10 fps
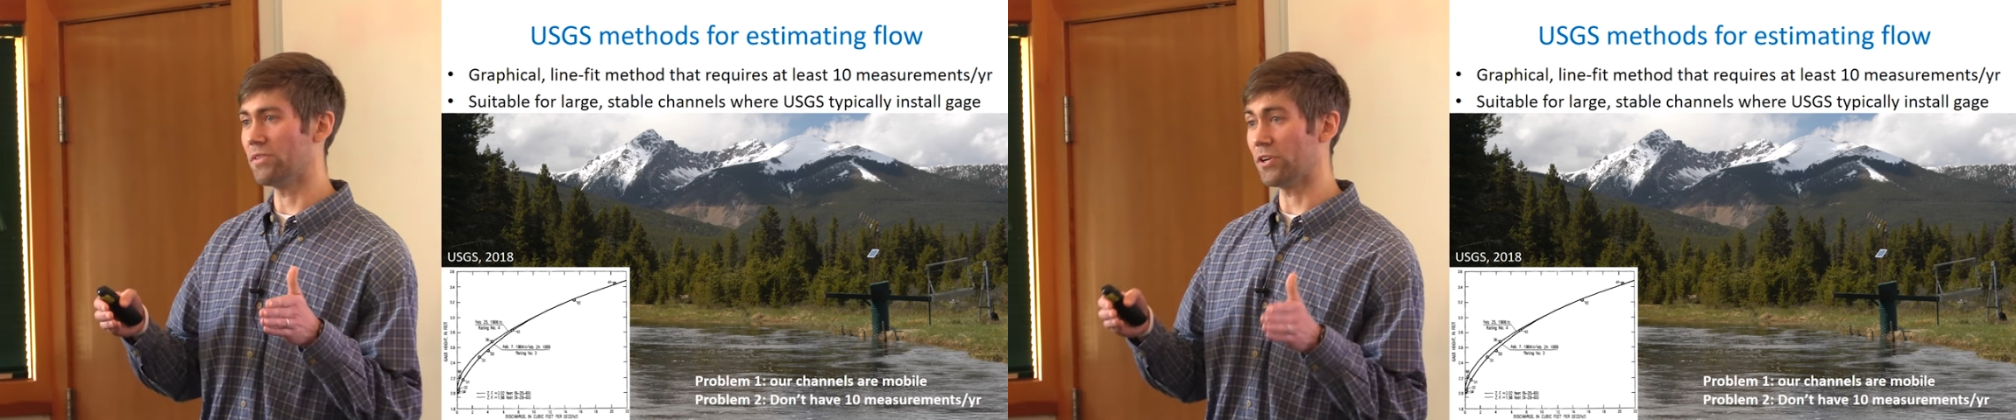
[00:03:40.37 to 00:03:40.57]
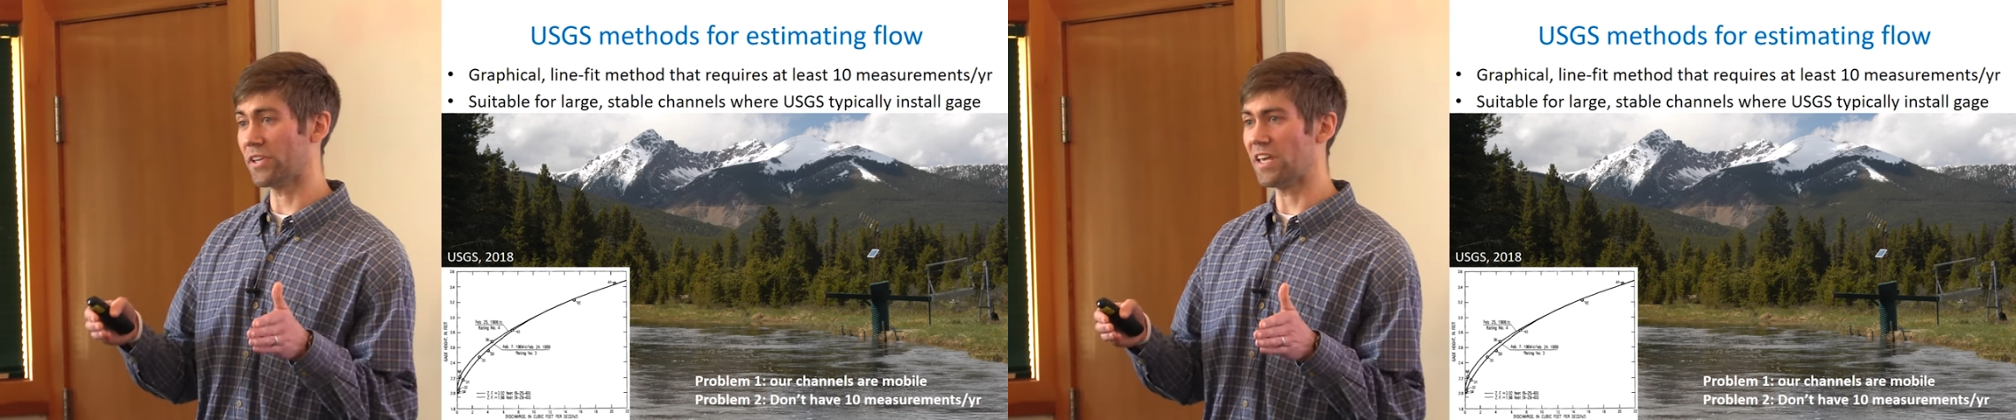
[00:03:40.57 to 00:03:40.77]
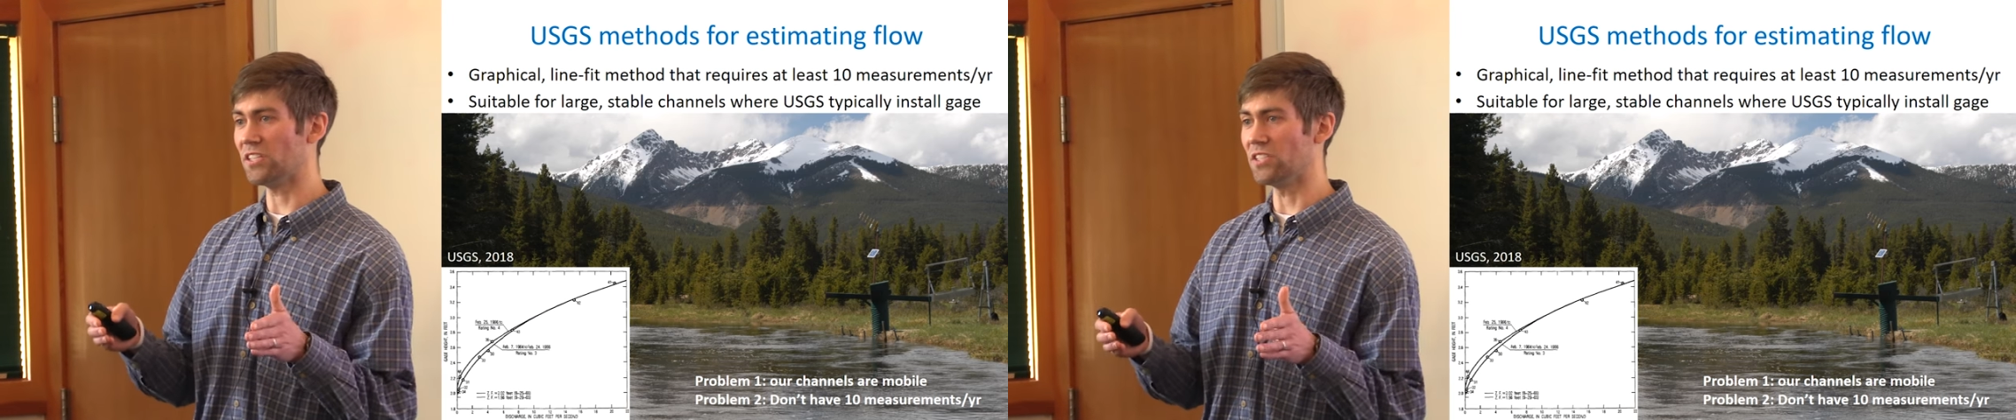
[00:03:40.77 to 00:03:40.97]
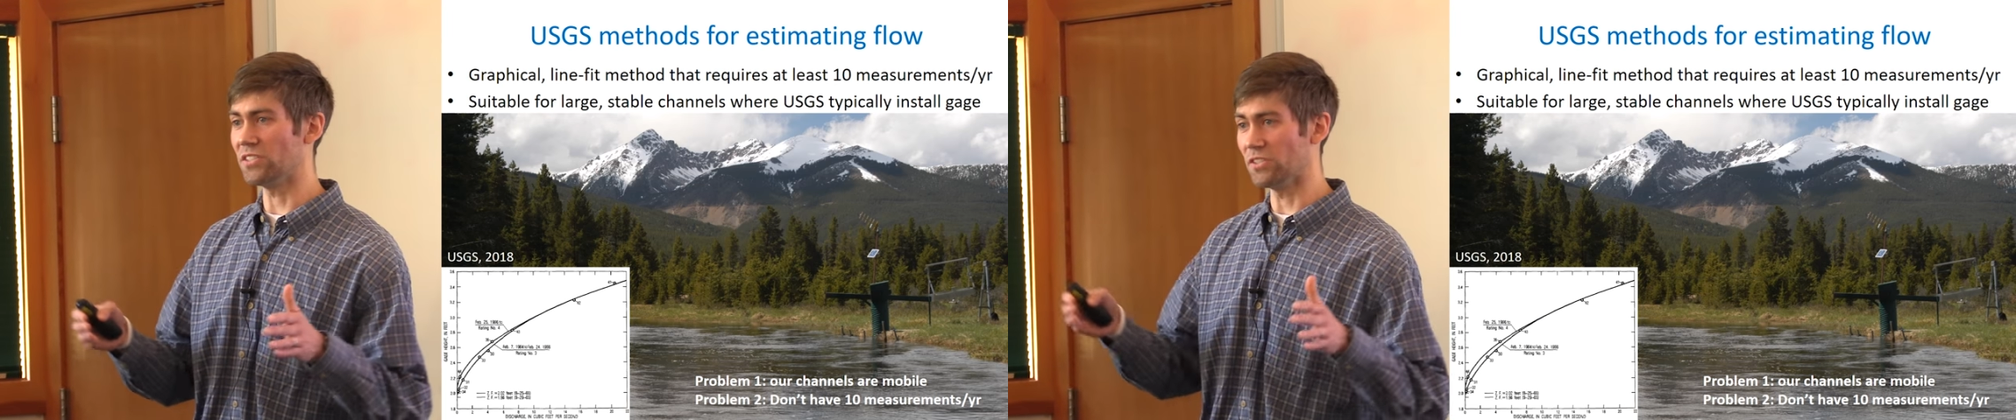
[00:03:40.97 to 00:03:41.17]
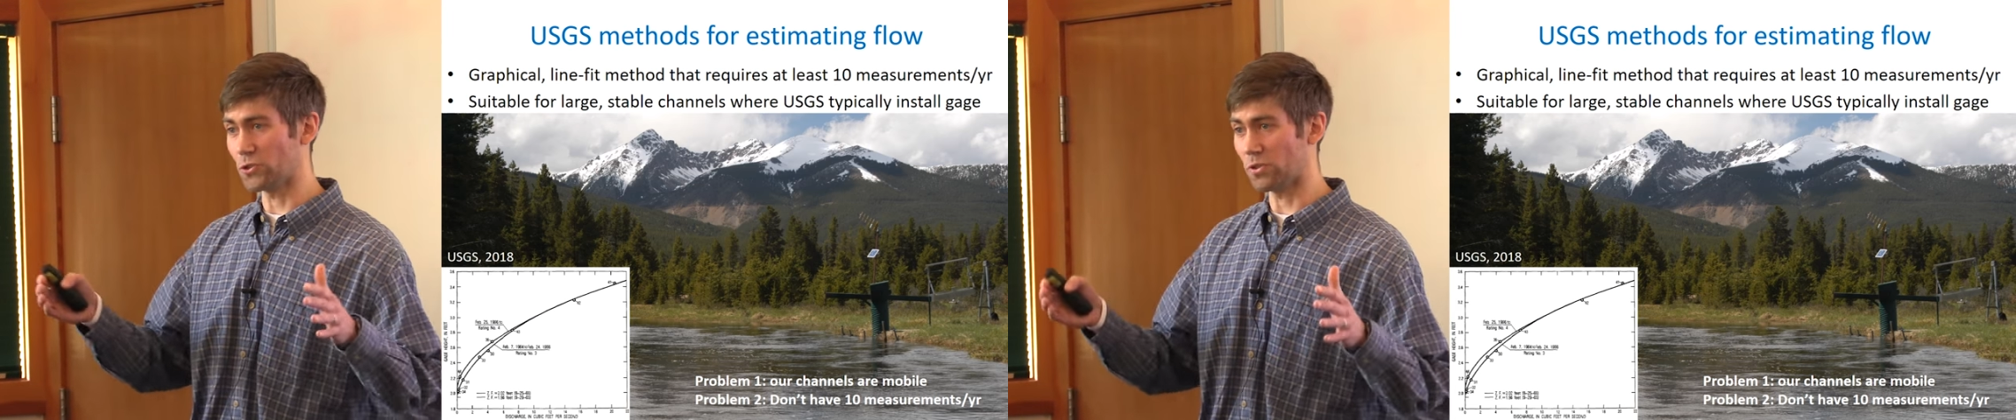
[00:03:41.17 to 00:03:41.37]
their
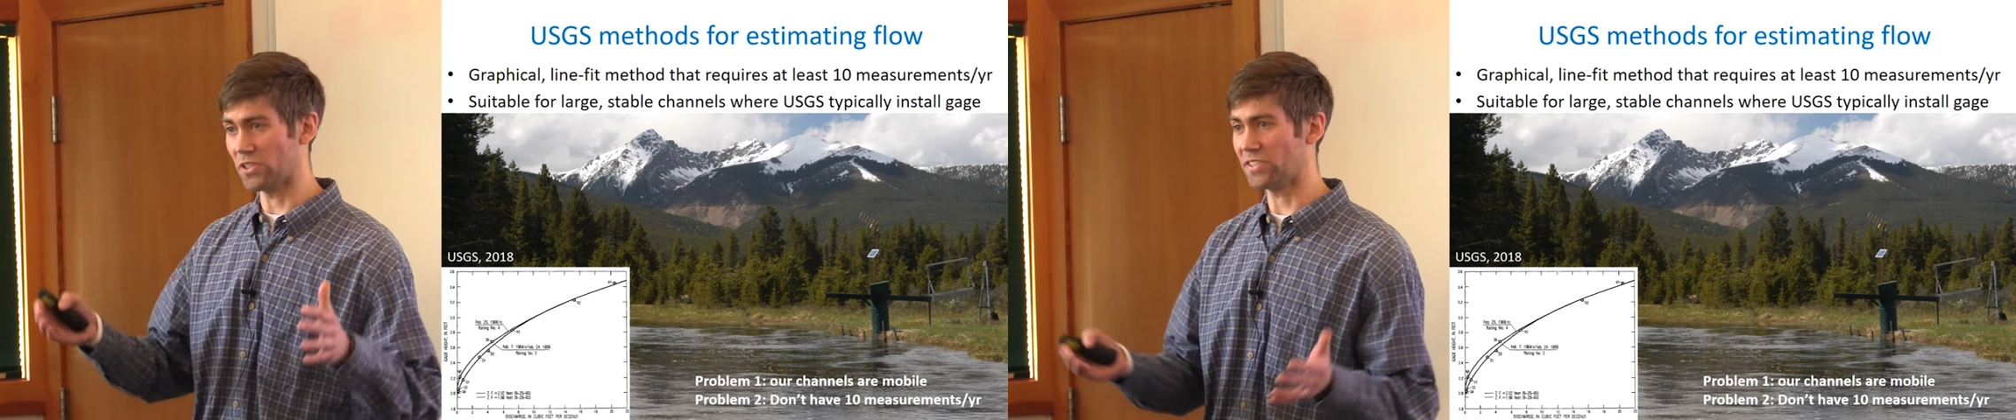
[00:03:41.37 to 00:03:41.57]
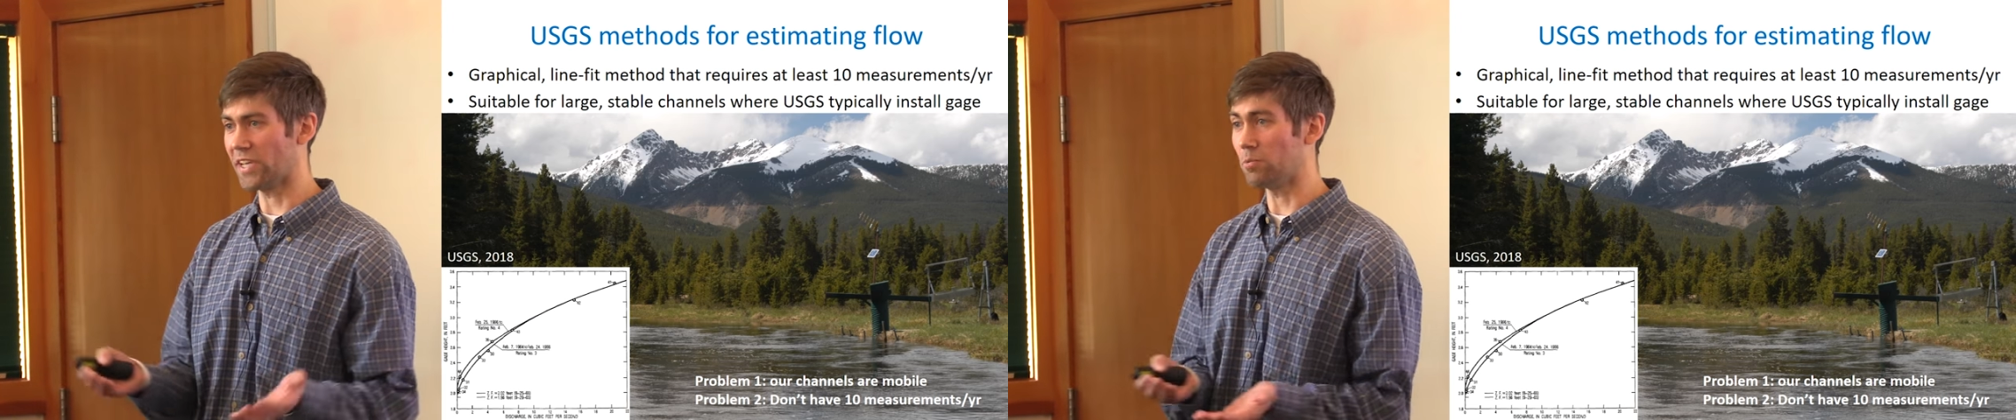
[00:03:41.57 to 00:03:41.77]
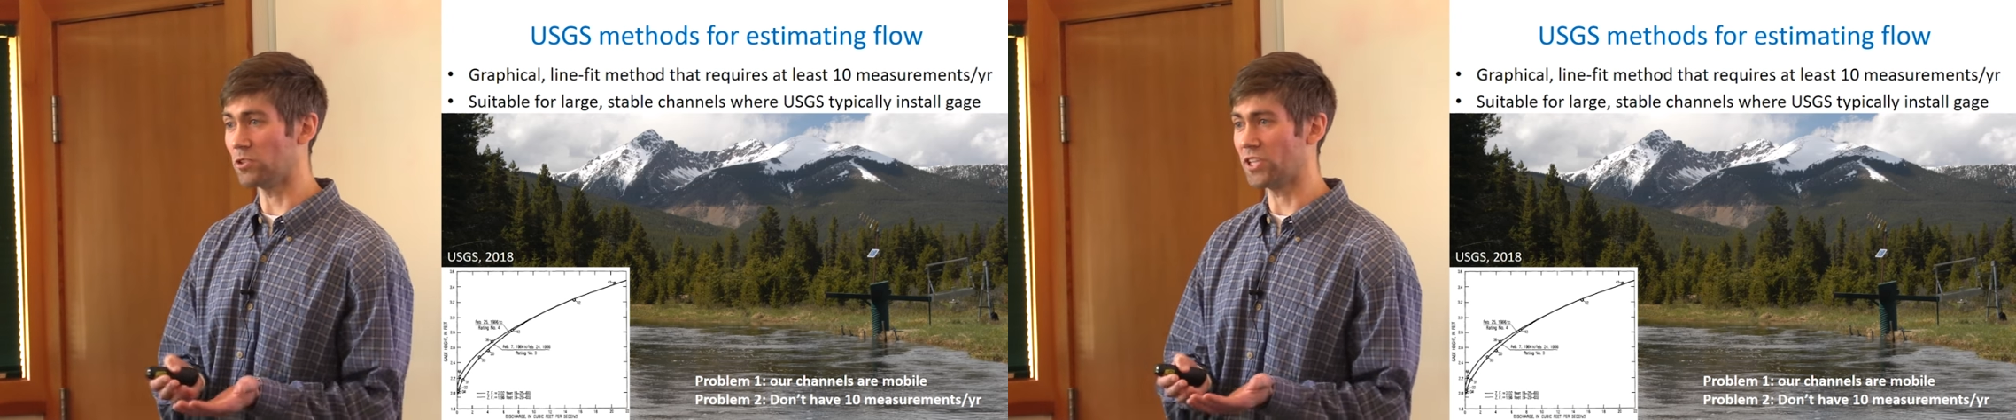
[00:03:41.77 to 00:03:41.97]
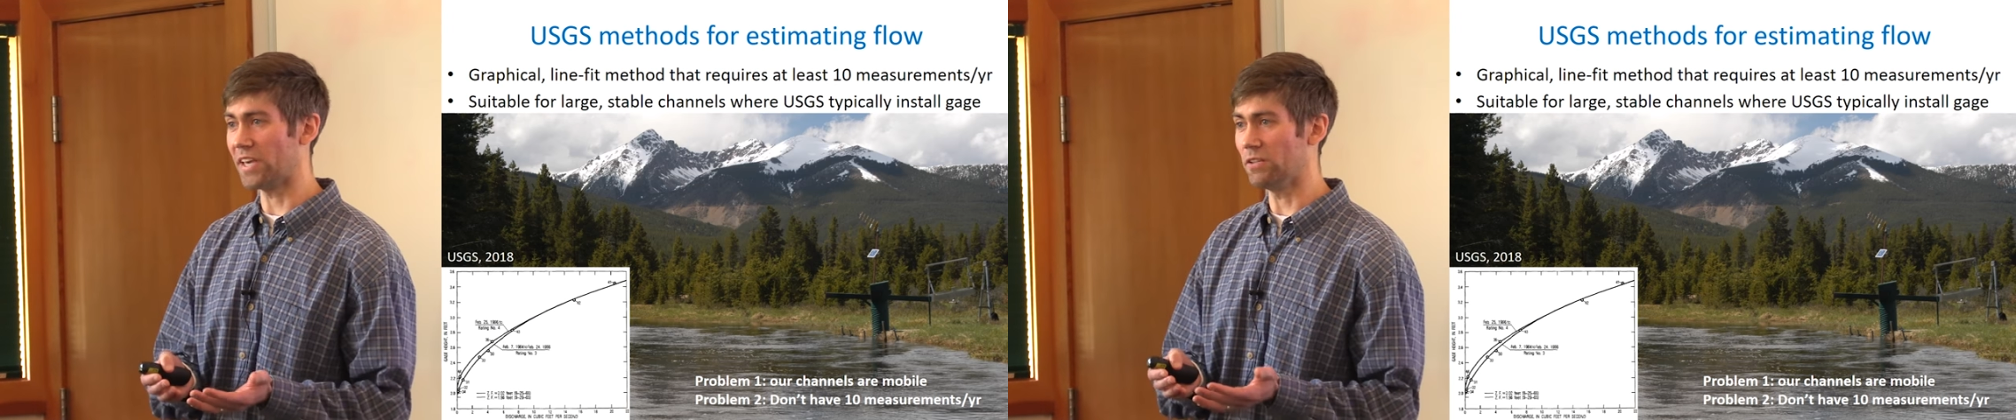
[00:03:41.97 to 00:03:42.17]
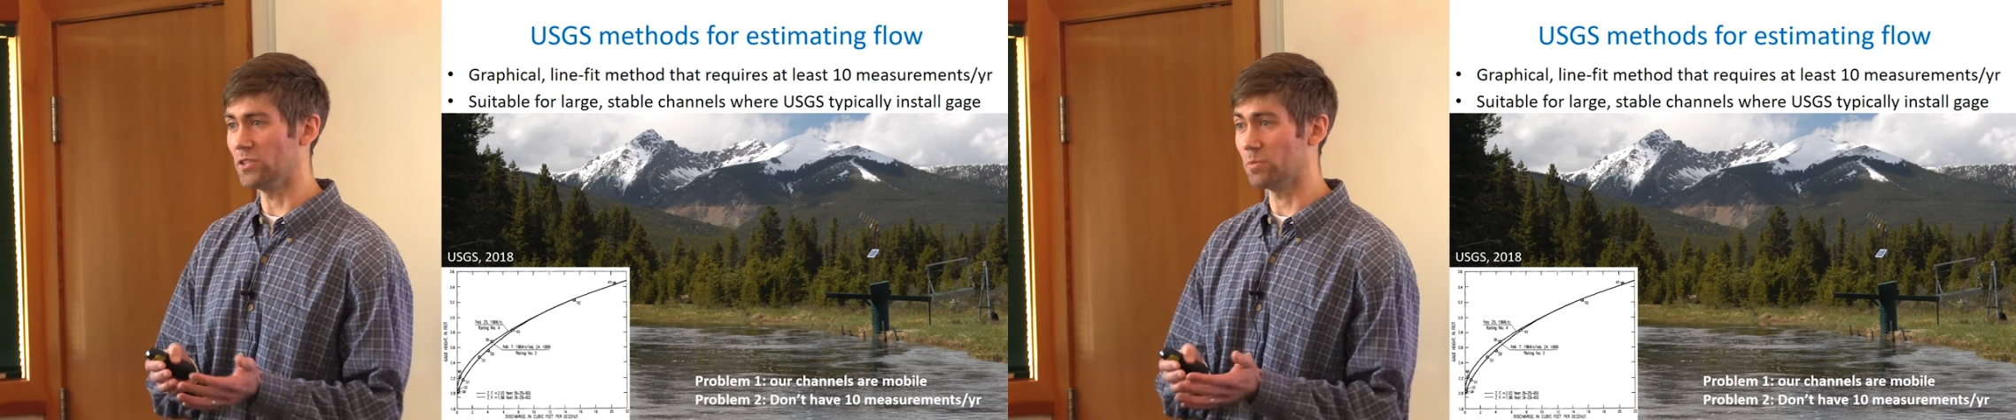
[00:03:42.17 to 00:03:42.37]
gauges in sort of stable
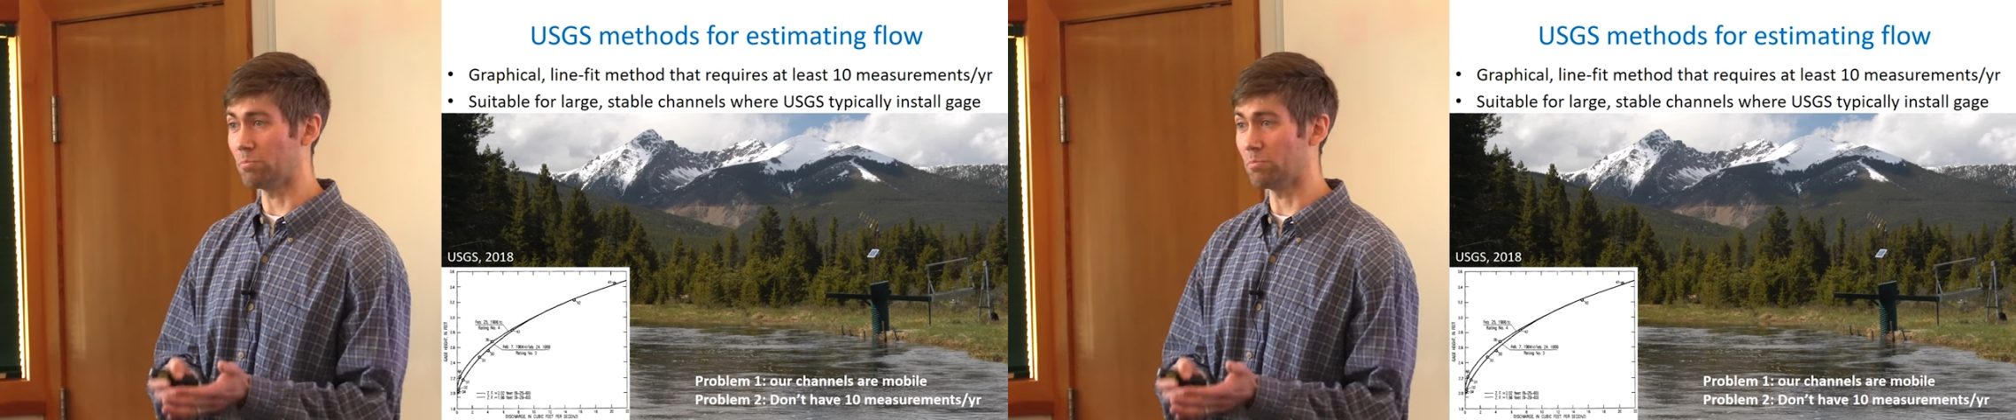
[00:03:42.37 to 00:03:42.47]
channels,